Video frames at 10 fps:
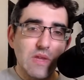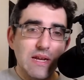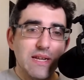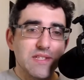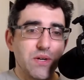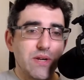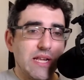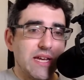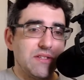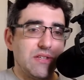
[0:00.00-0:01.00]
Let's go to
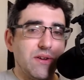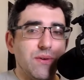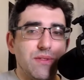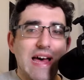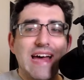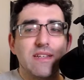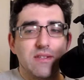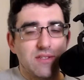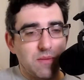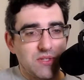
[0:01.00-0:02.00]
line two. That
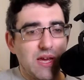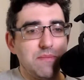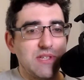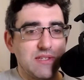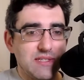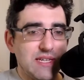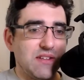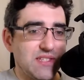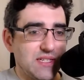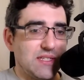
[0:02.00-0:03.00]
sometimes isn't
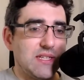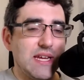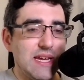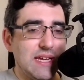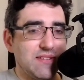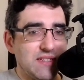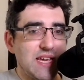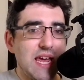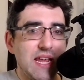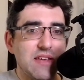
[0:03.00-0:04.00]

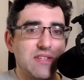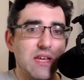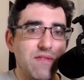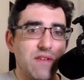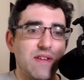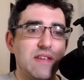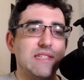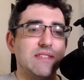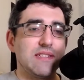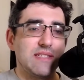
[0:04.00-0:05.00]
instantaneous. And even if it is
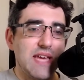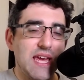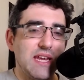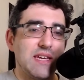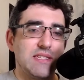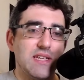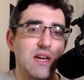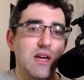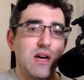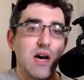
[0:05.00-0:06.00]
instantaneous
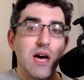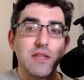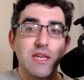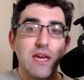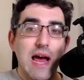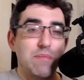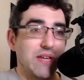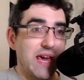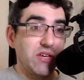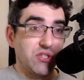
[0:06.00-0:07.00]
on the
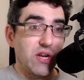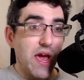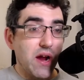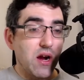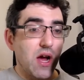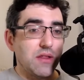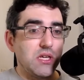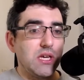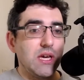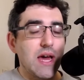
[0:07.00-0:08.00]
application layer, on
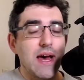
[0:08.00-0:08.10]
the